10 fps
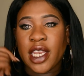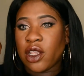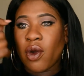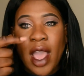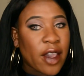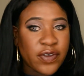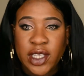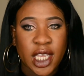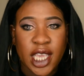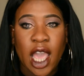then you'll have to
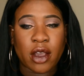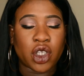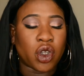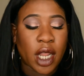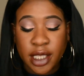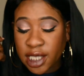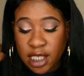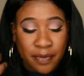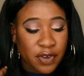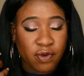take it out because you're like, there's
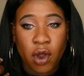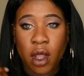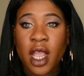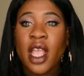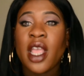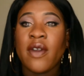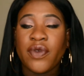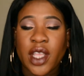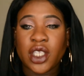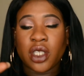something wrong.
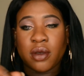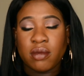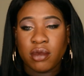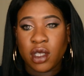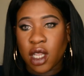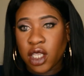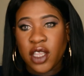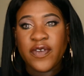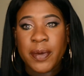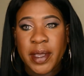Then you know, you just
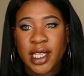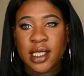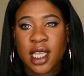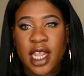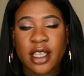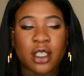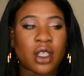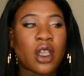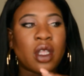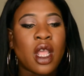flip it inside out. So
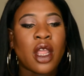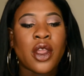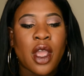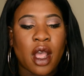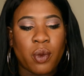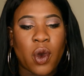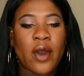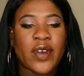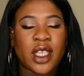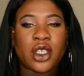don't
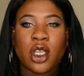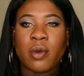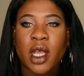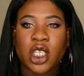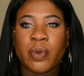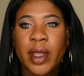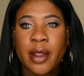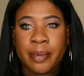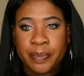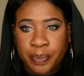worry too much
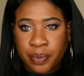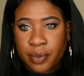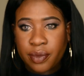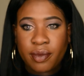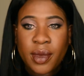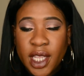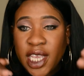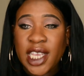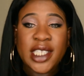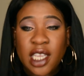about,
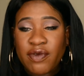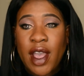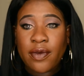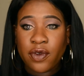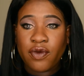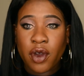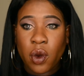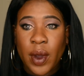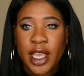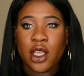is it round the wrong
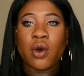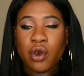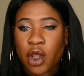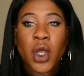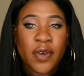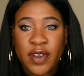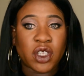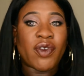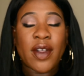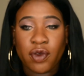way? You'll know if it's
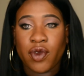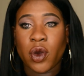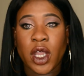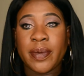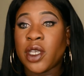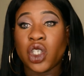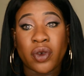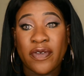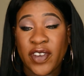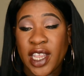round the wrong way because you'll
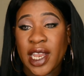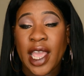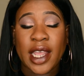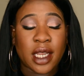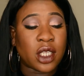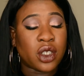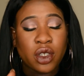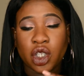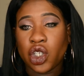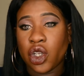feel it, and then as soon
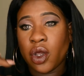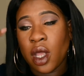as you